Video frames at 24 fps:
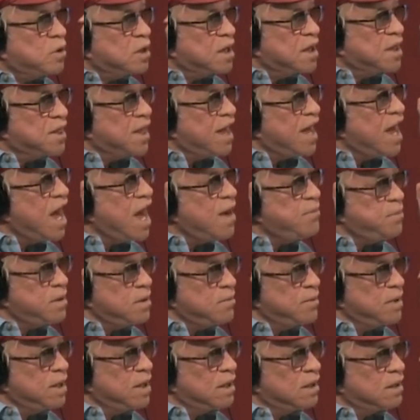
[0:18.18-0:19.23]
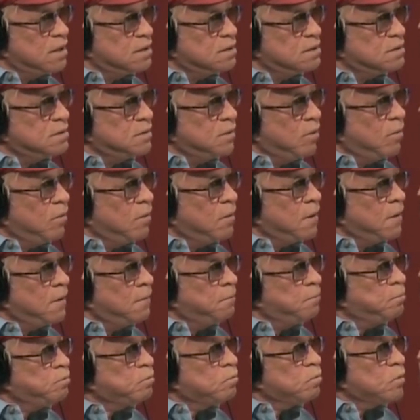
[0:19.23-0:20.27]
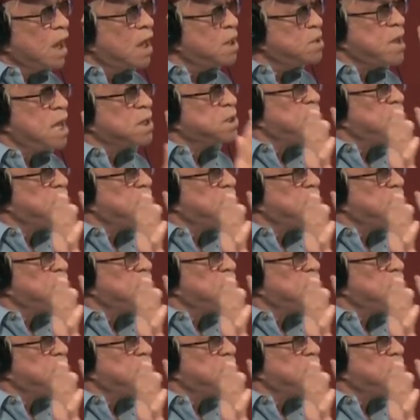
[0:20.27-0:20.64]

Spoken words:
in the Happy Meal. That's